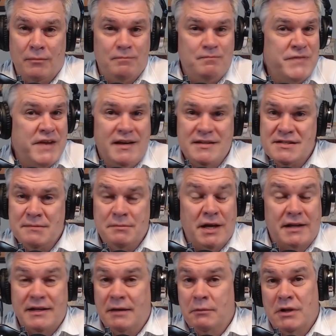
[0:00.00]
It seemed
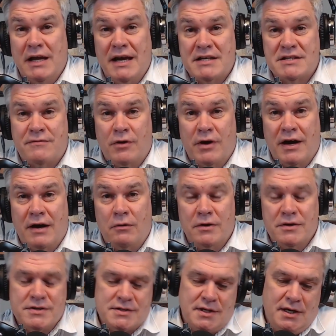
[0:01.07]
like they would last for
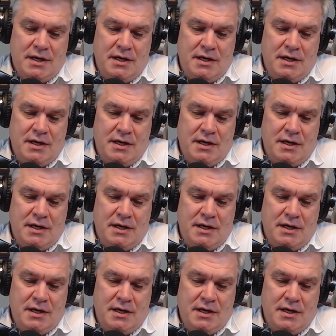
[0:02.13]
hours.